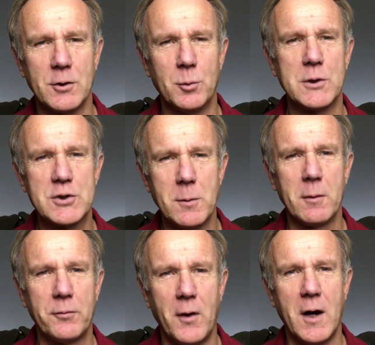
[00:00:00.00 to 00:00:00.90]
which
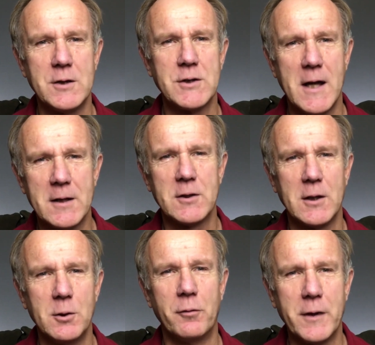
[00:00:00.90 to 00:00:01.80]
simplifies
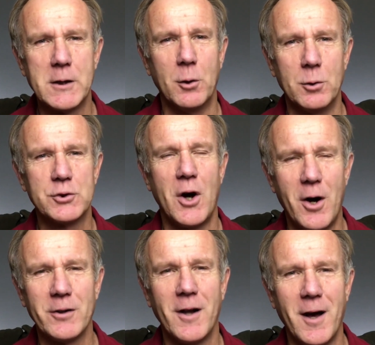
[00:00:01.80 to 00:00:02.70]
editing your videos
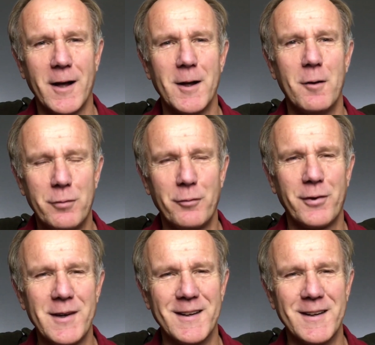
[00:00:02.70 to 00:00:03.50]
online for free.